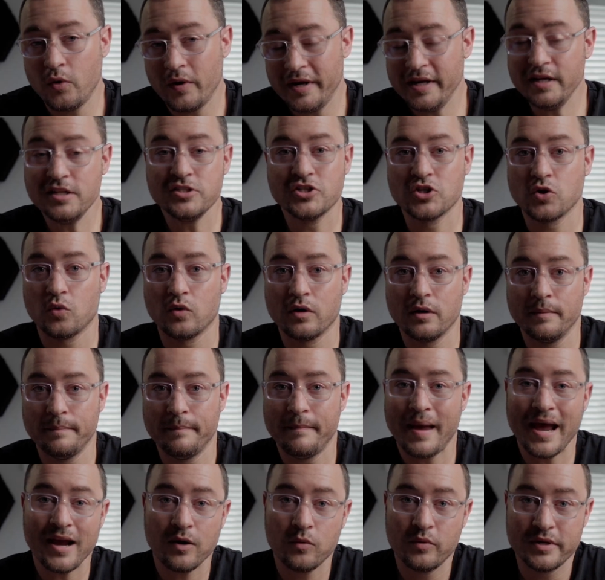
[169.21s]
in short,
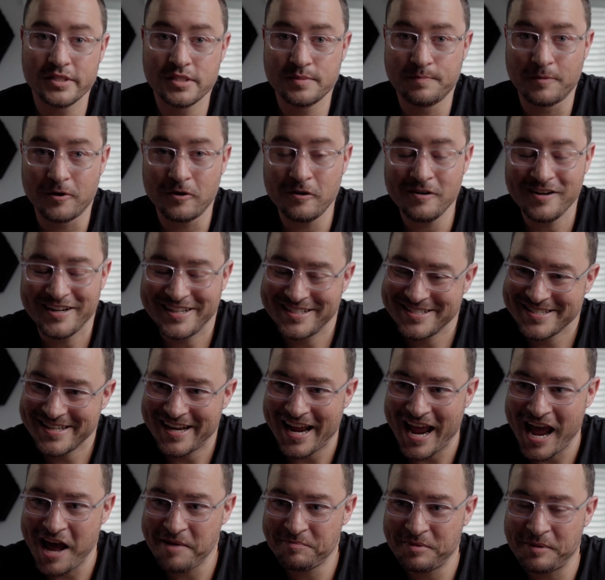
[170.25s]
MacWhisper is an
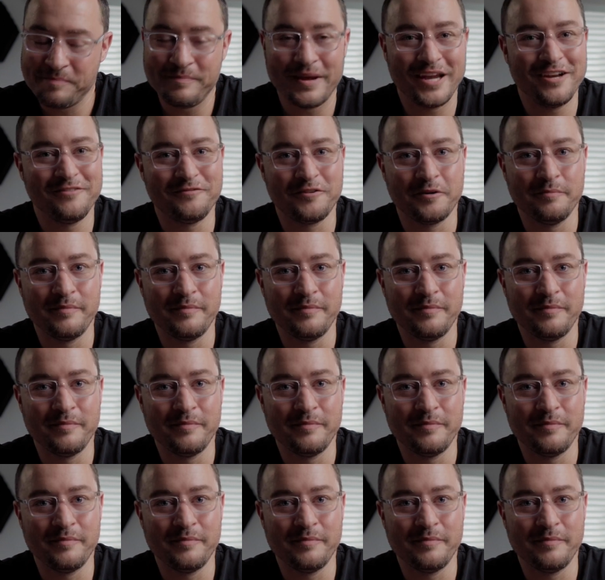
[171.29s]
app made for